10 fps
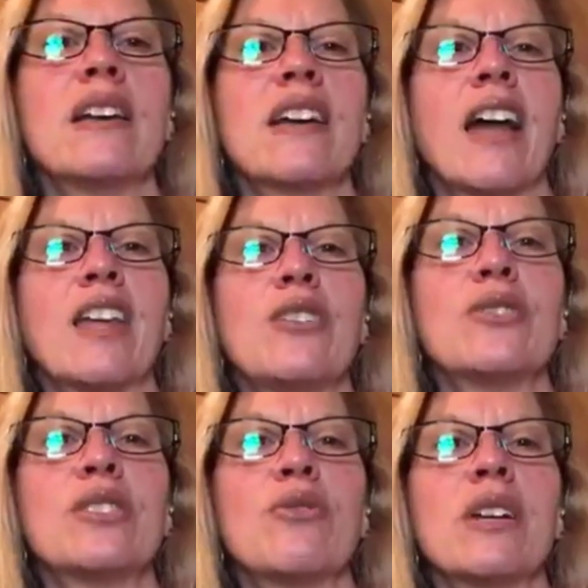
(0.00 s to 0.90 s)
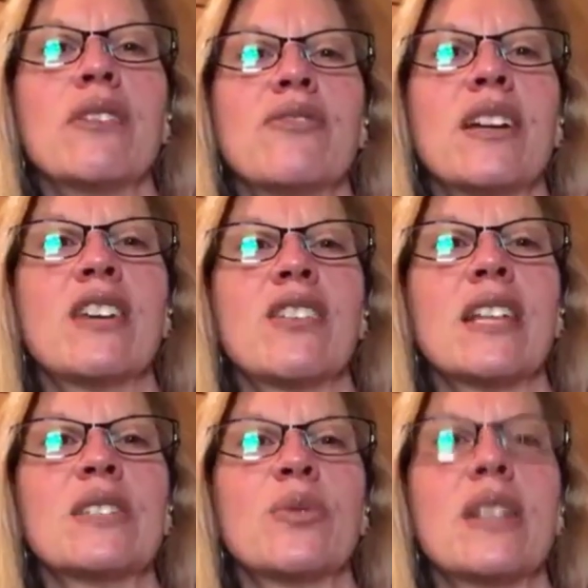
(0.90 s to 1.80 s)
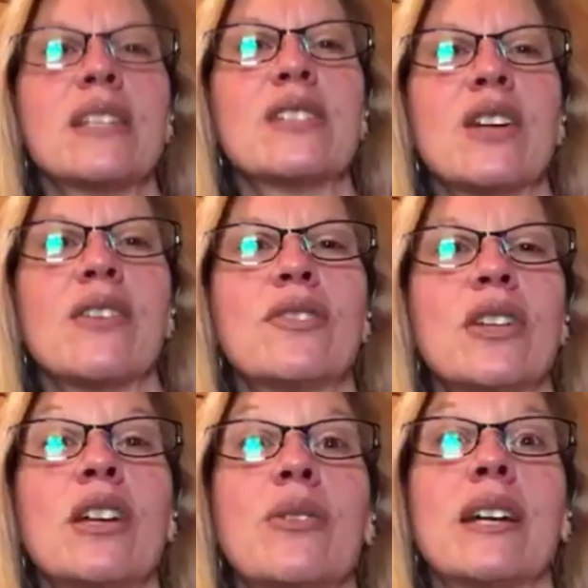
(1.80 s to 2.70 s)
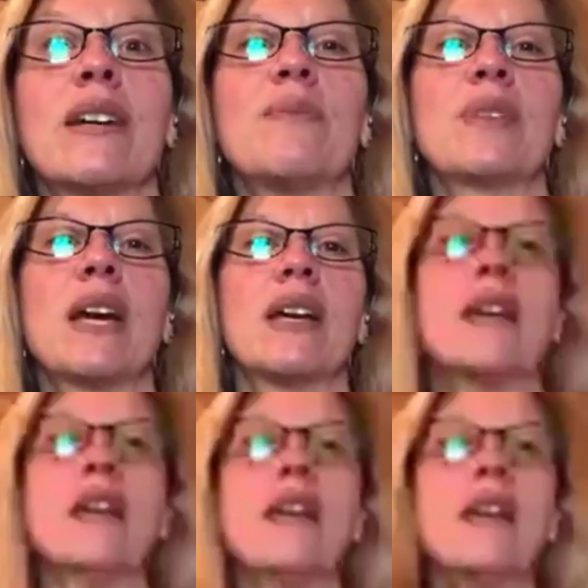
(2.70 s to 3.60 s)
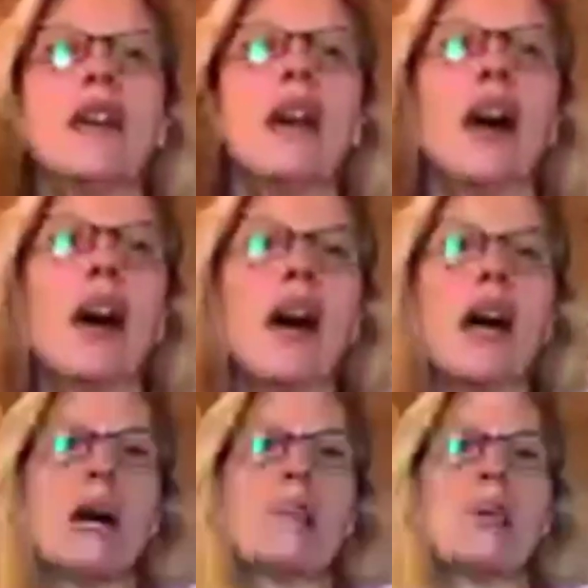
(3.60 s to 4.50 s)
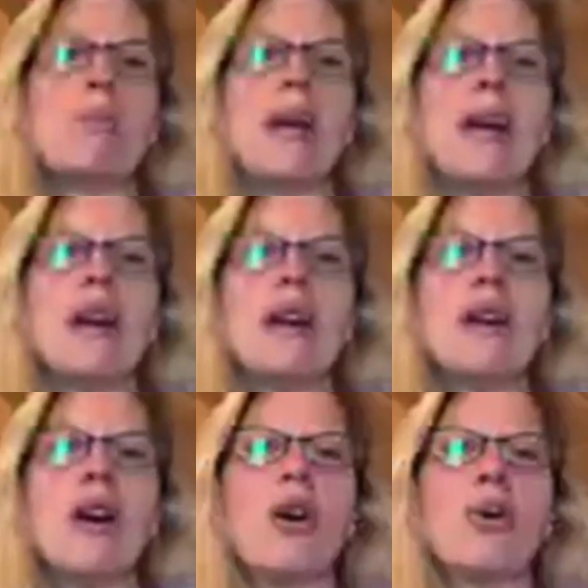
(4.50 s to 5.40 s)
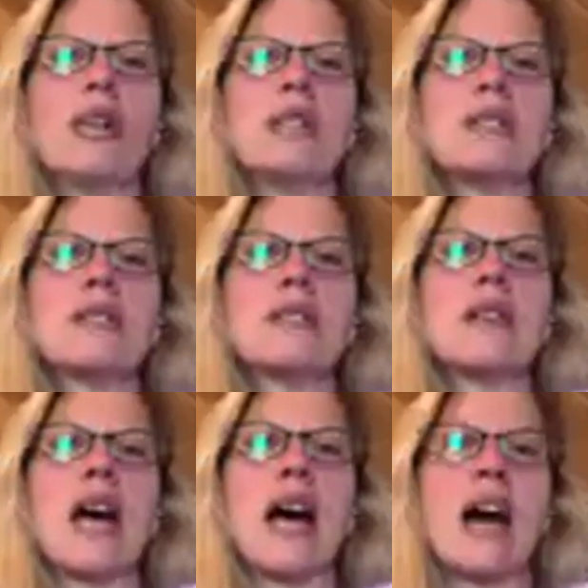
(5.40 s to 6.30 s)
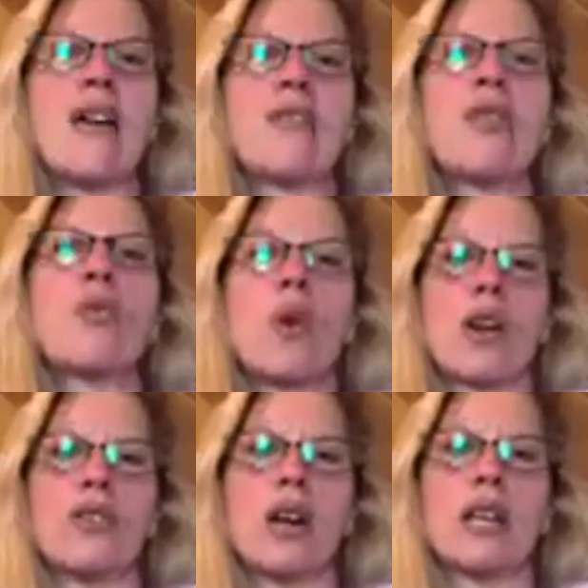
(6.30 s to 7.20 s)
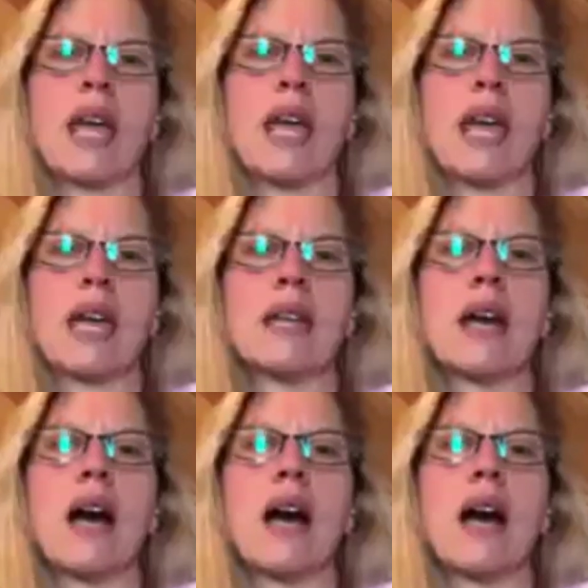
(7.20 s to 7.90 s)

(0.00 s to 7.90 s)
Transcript: Got to use the ring finger. That's one of the softer. There we go. Okay. Prepare, always have water on hand.